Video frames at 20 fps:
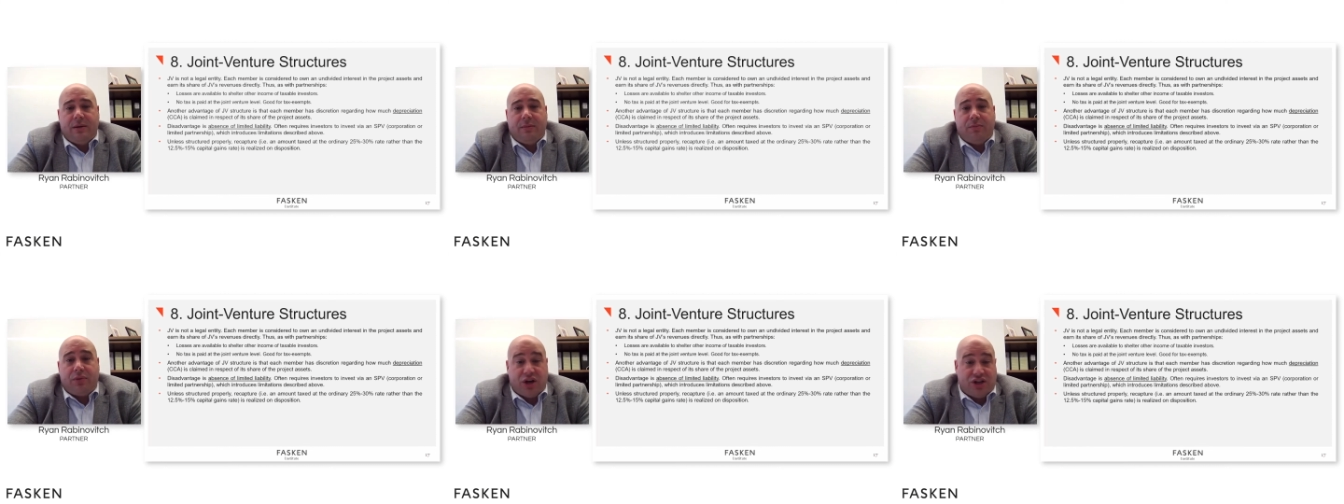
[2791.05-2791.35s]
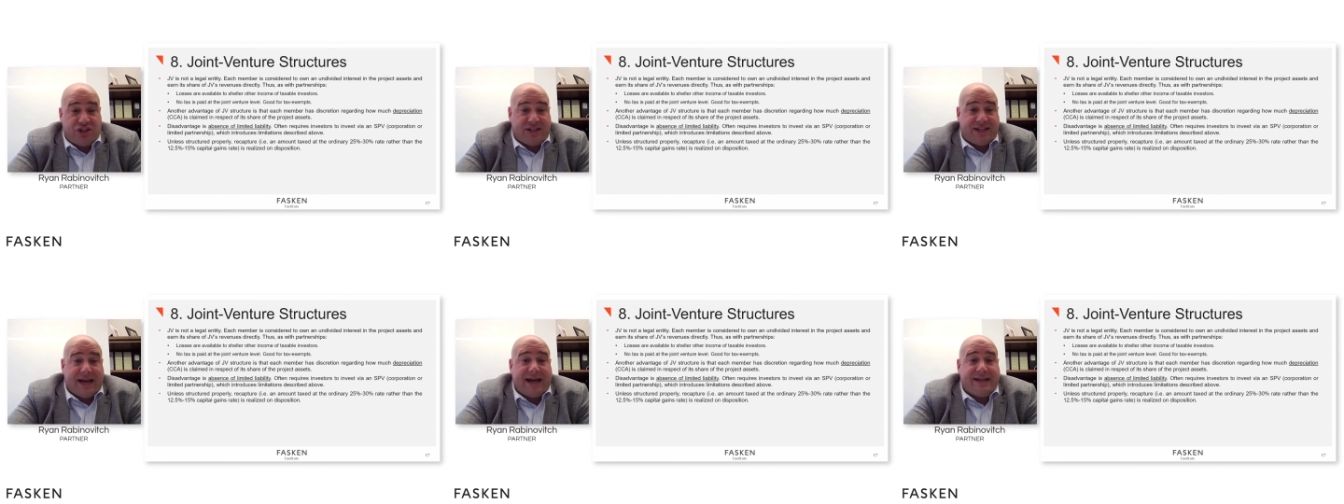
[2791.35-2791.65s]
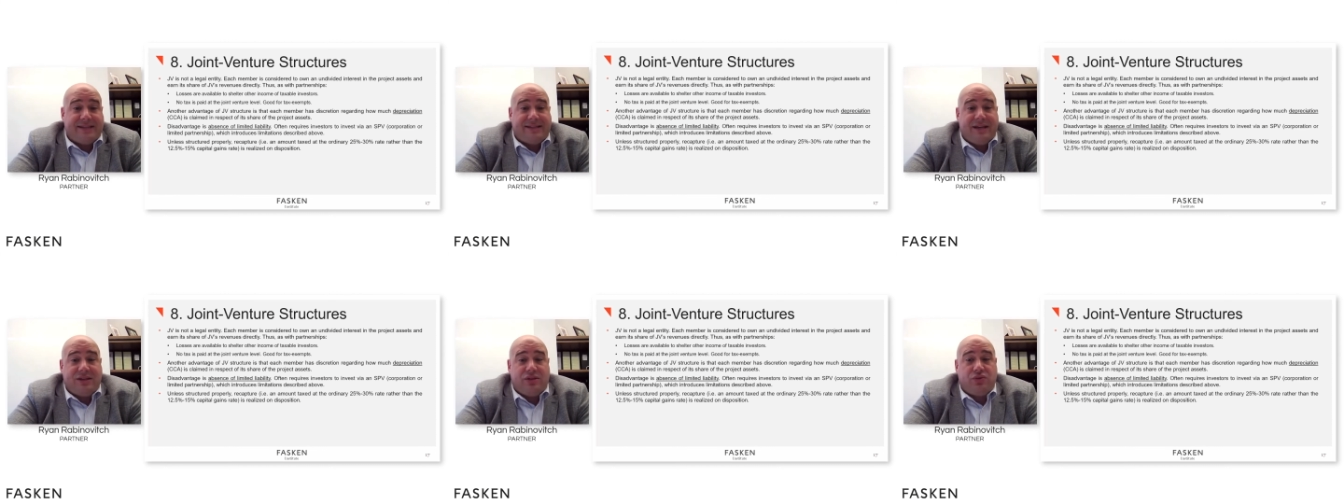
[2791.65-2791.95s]
project
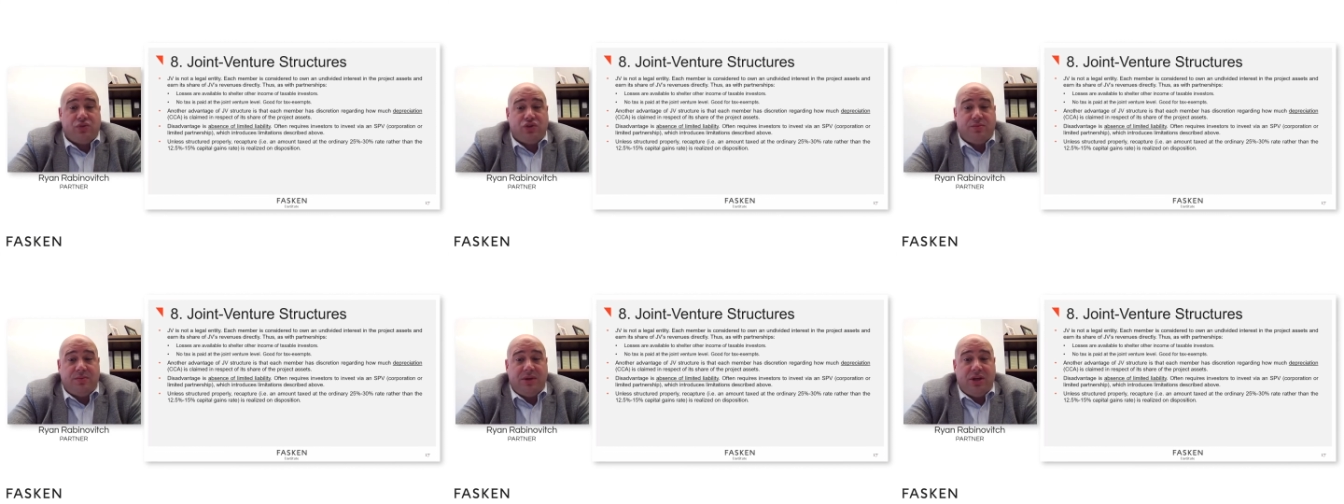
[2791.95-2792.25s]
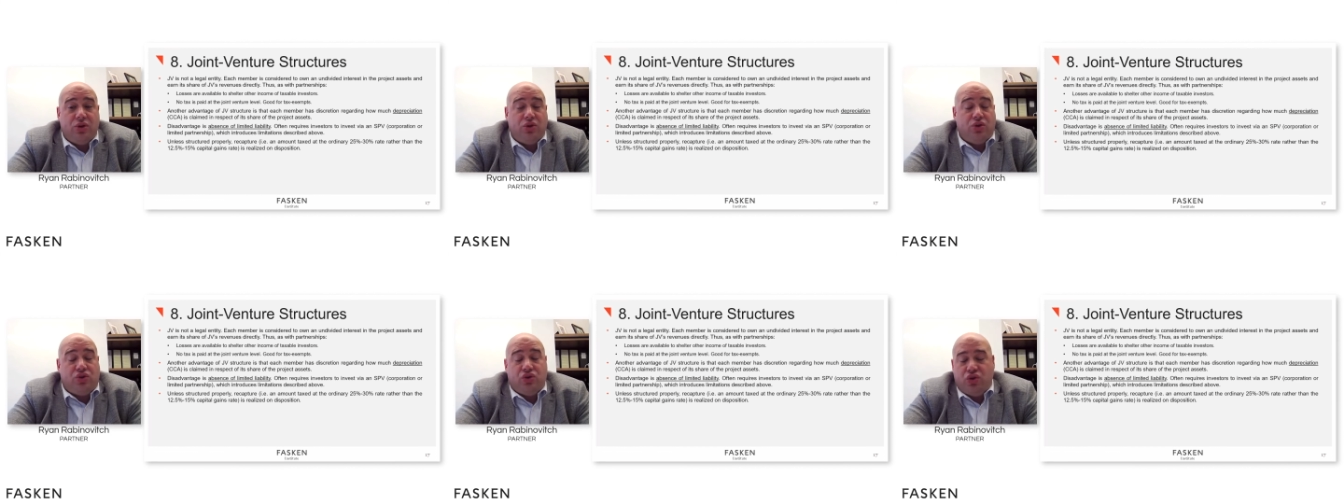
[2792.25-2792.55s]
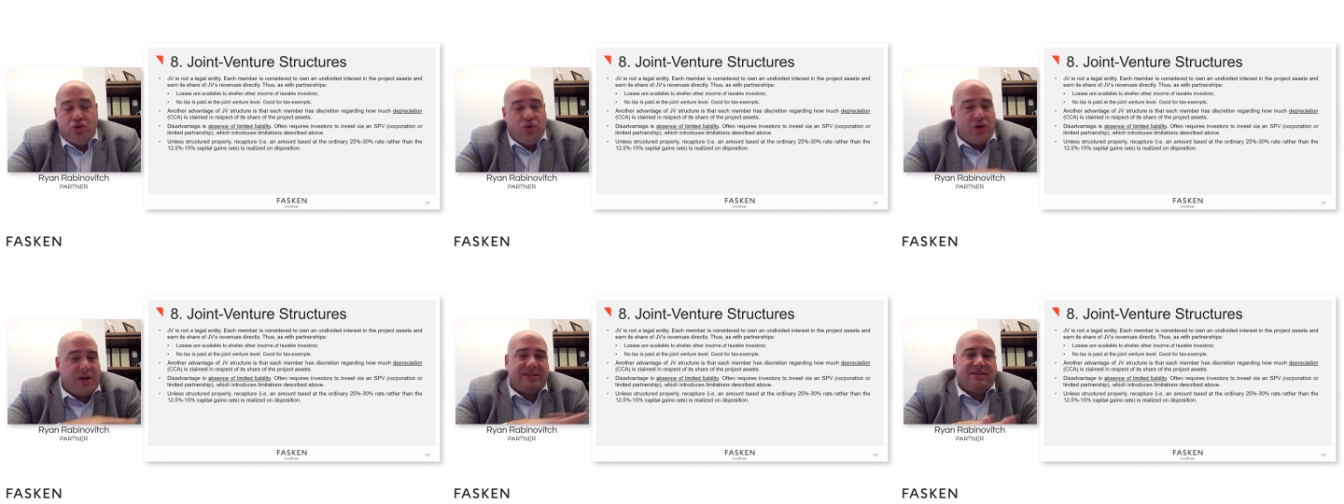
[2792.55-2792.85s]
assets, which means
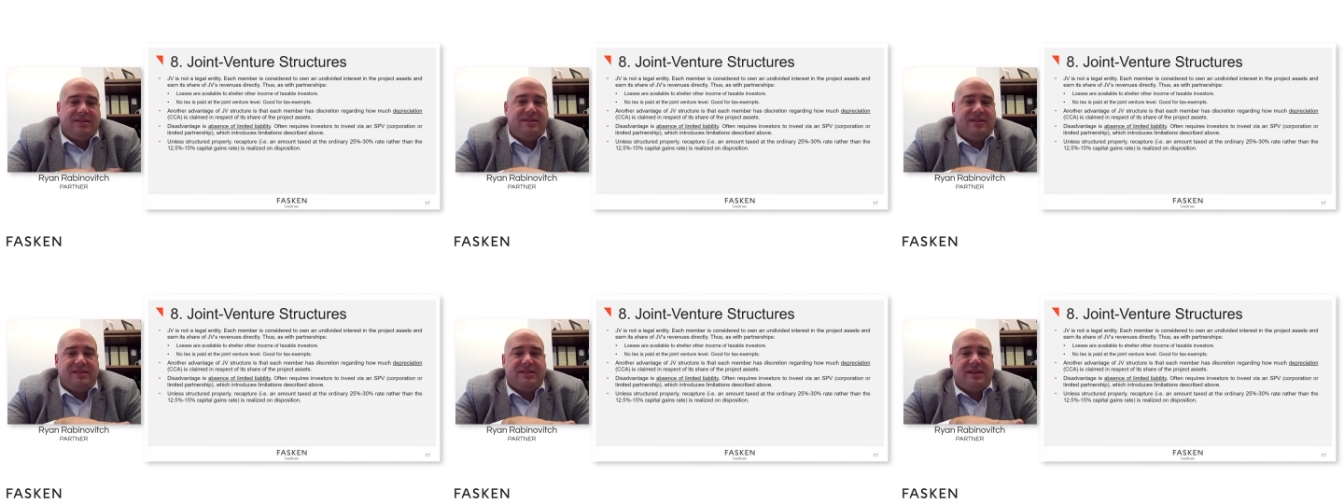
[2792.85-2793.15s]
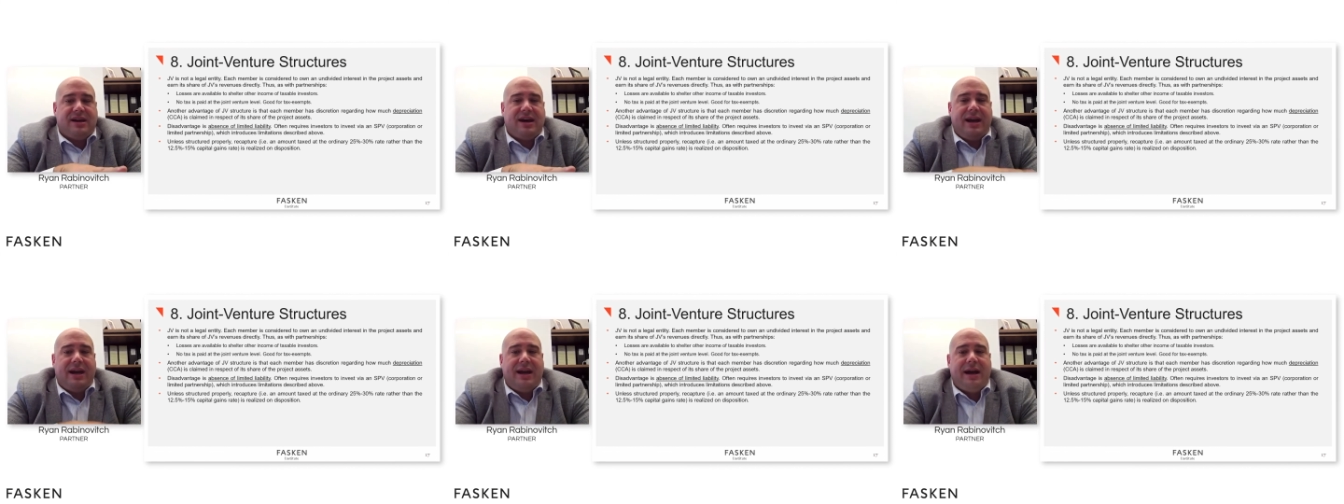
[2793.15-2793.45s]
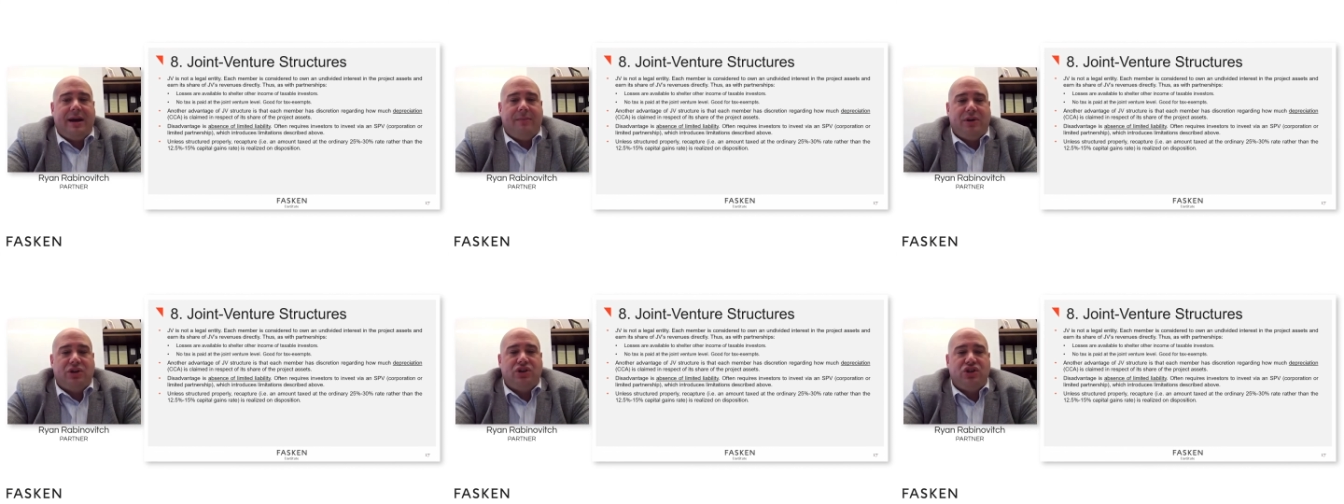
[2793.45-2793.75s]
you get to decide
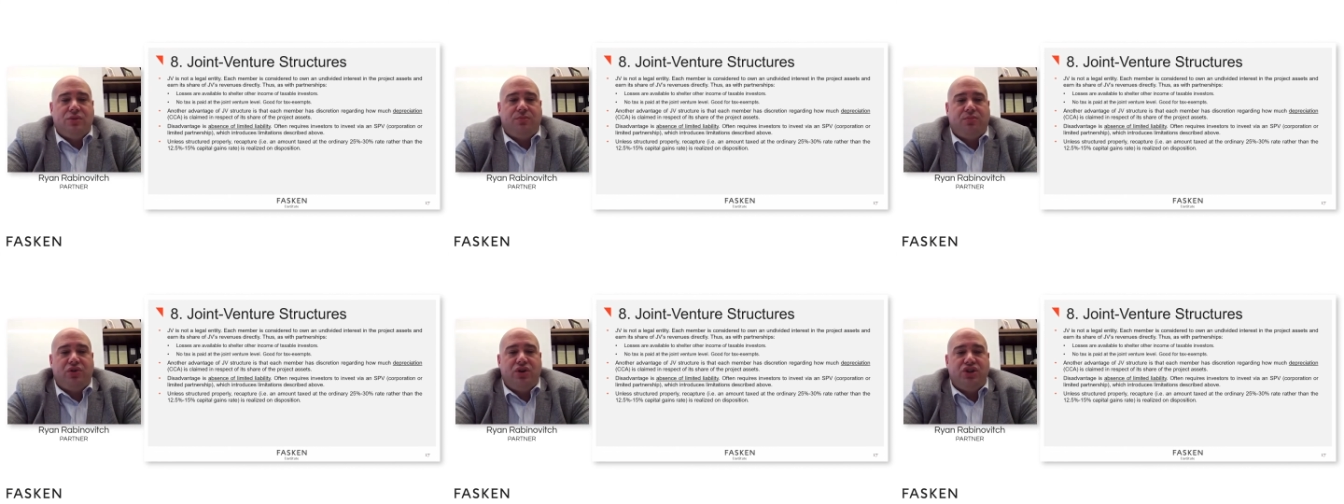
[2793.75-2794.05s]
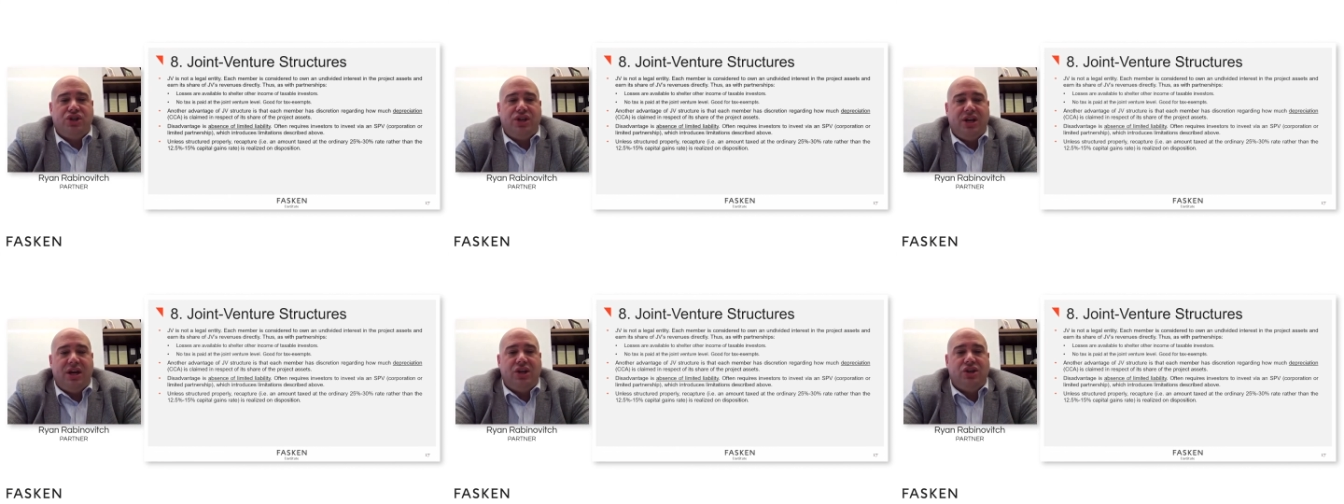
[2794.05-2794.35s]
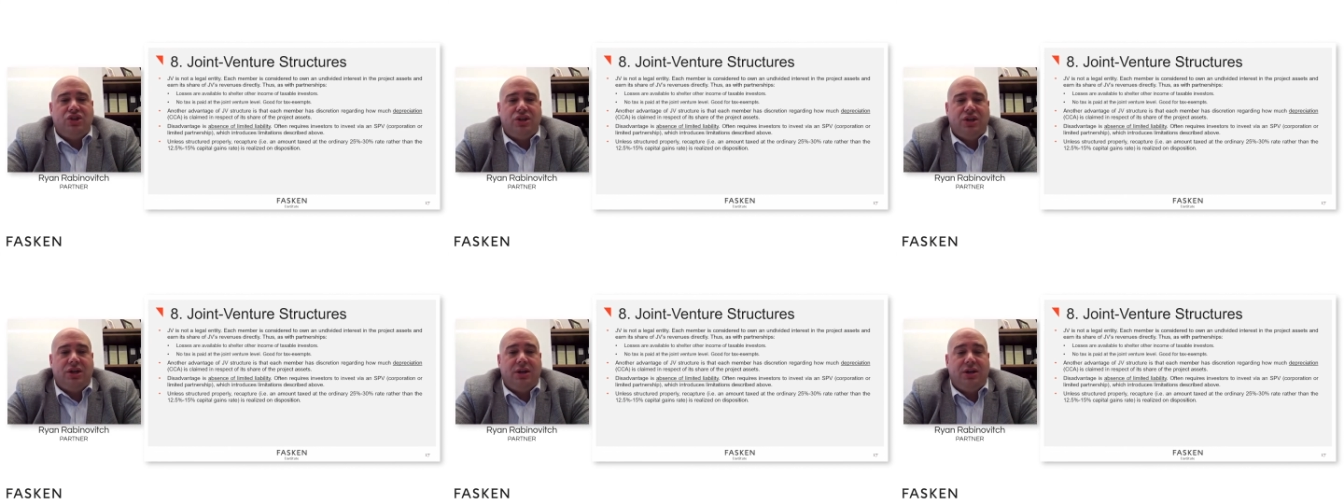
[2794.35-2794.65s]
how much
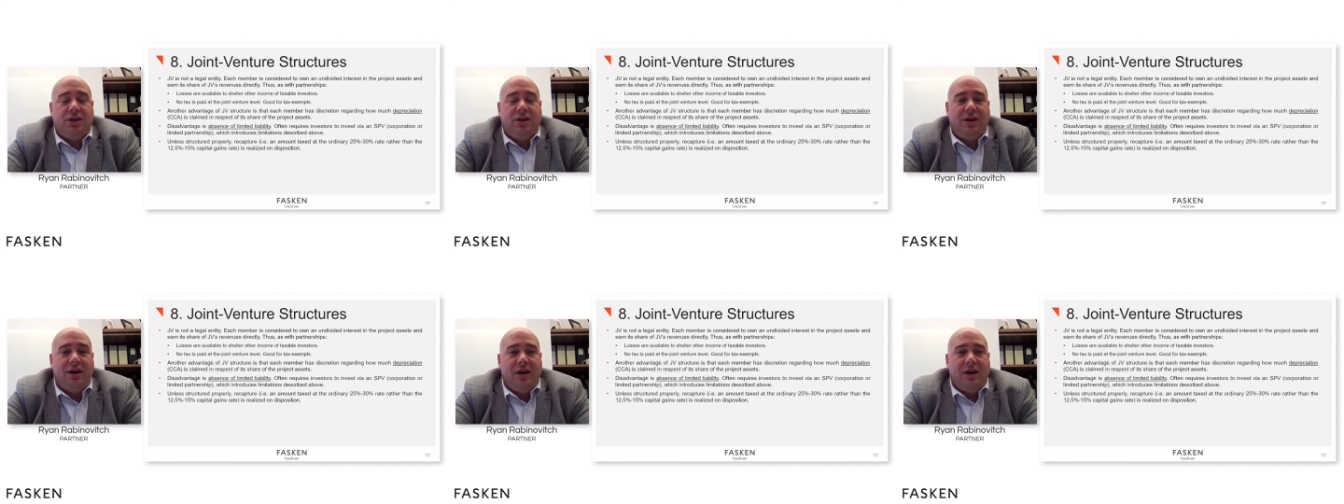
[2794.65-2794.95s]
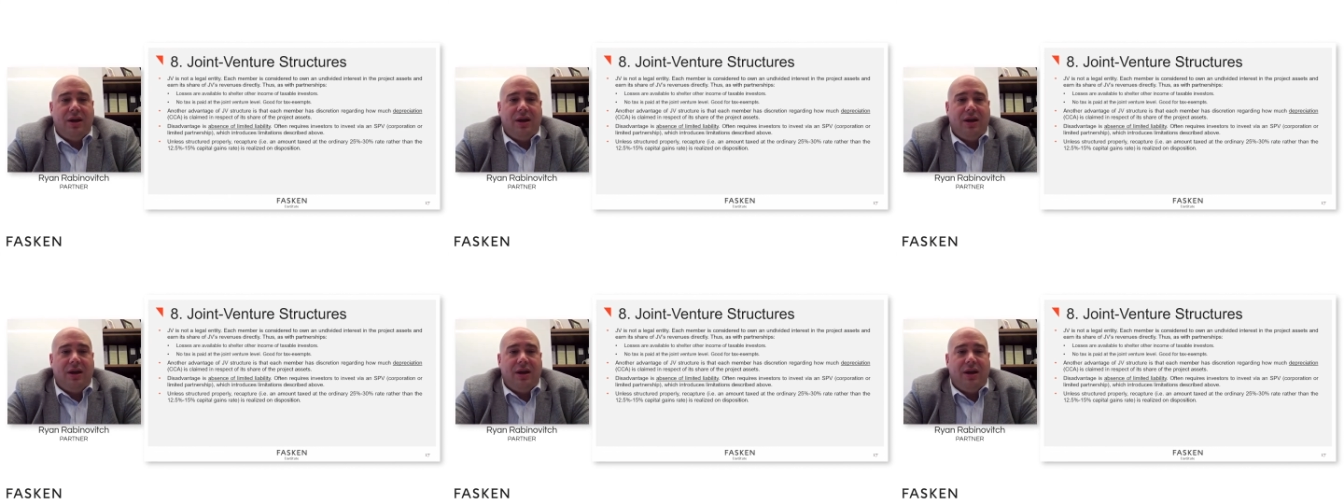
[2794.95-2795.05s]
depreciation